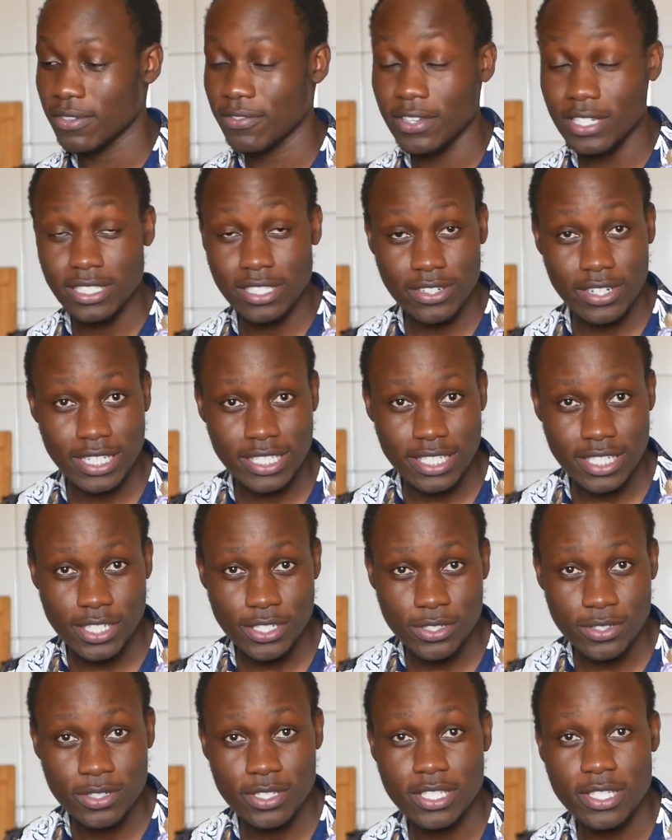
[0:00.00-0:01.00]

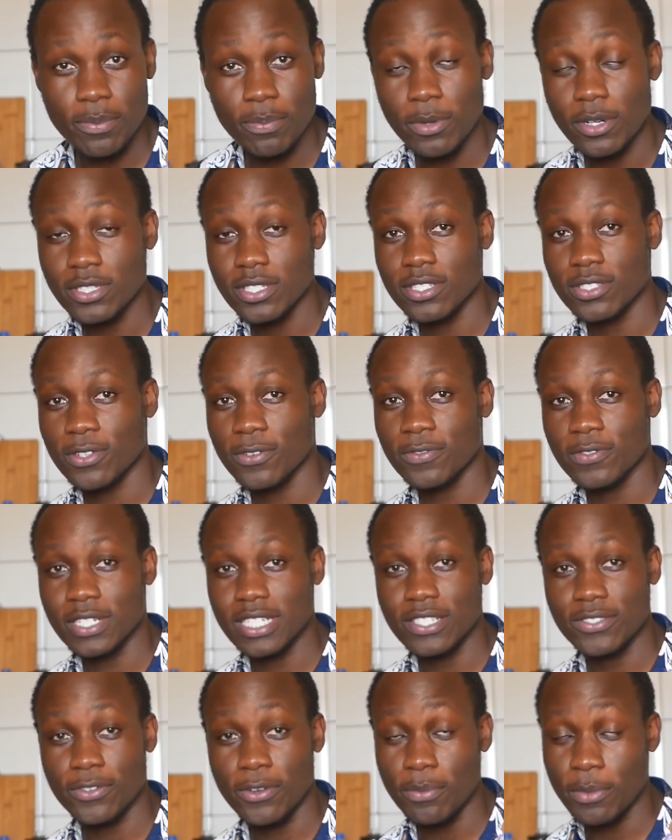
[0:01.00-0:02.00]
Vectorization is the process of
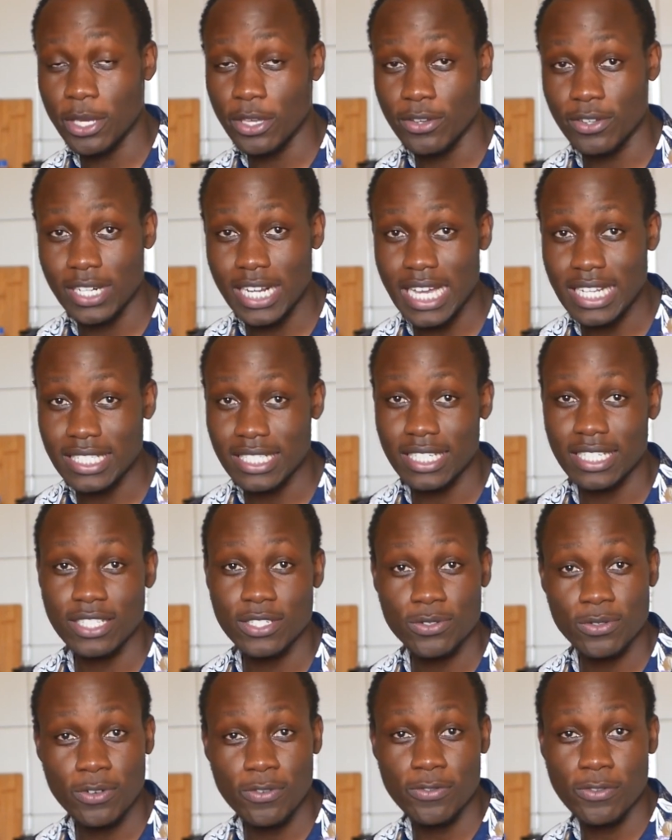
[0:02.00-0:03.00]
transforming your data
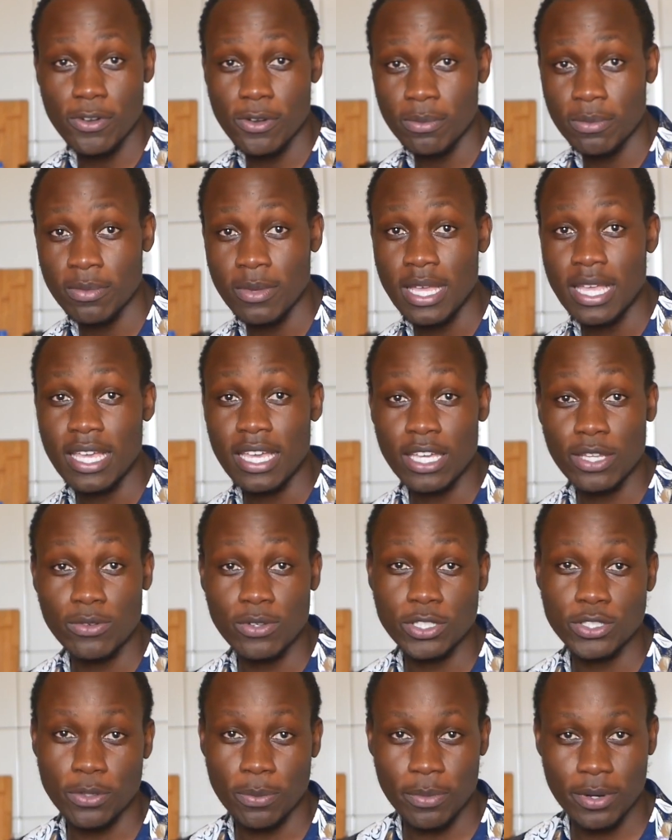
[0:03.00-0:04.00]
into a form in
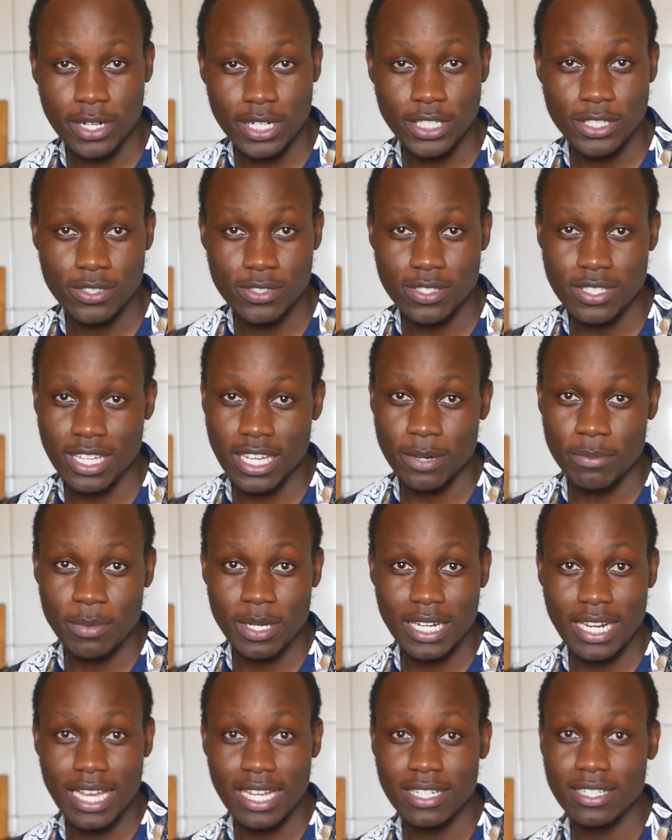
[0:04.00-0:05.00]
which operations can
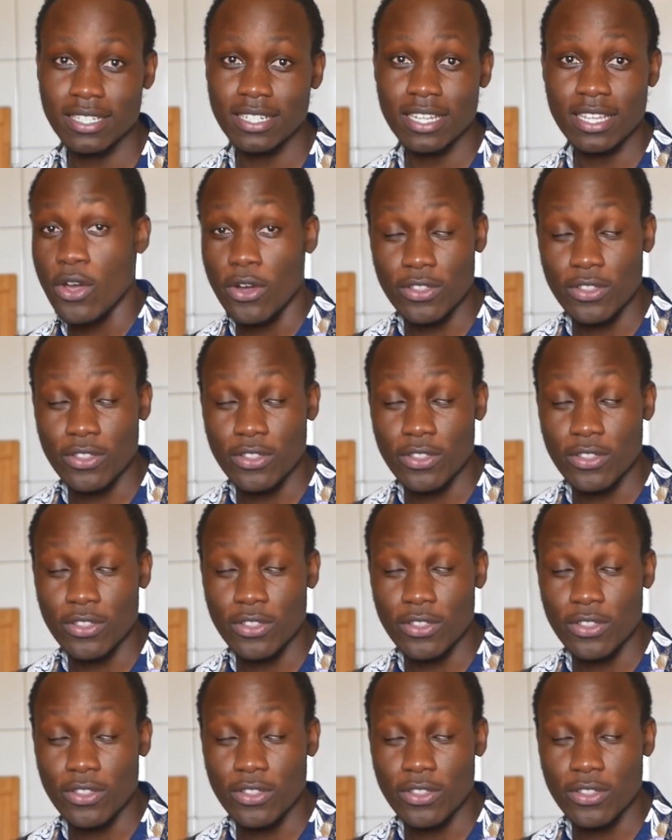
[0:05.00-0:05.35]
be done